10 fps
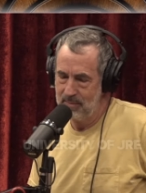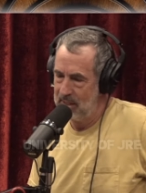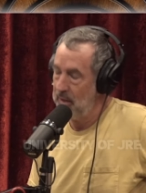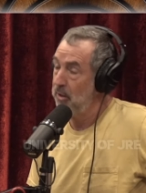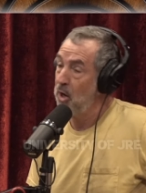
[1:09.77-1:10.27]

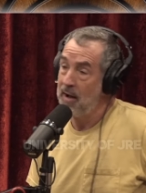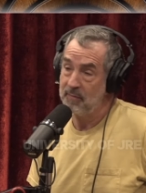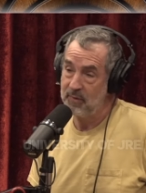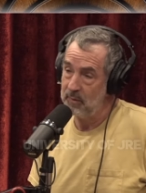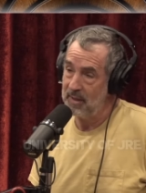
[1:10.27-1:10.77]
killing
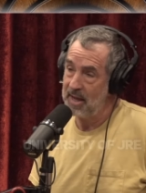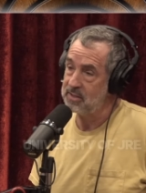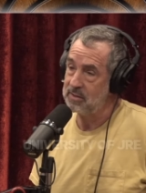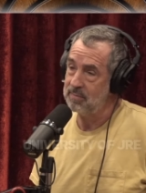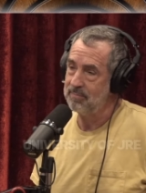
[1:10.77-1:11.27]
off the
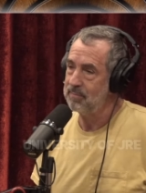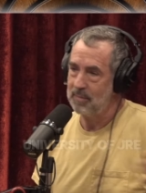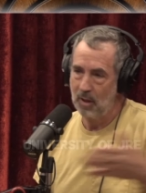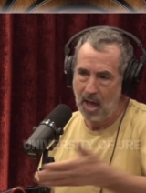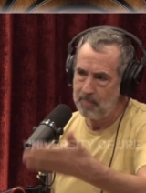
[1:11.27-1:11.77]
last
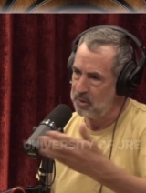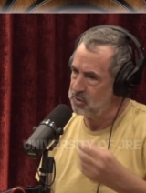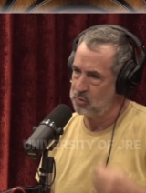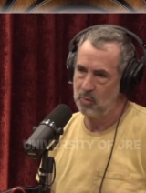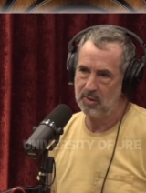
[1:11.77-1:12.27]

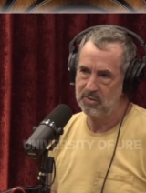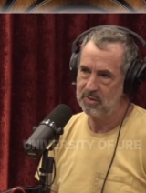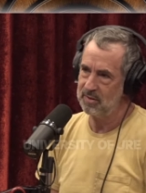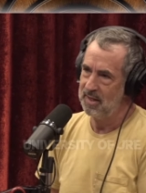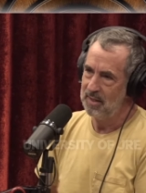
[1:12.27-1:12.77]
Galapagos
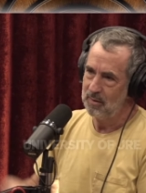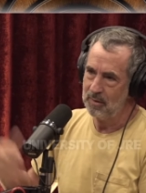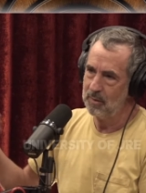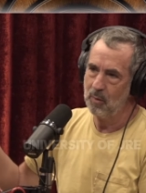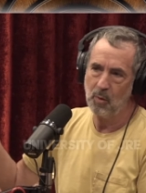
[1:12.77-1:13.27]
tortoises or,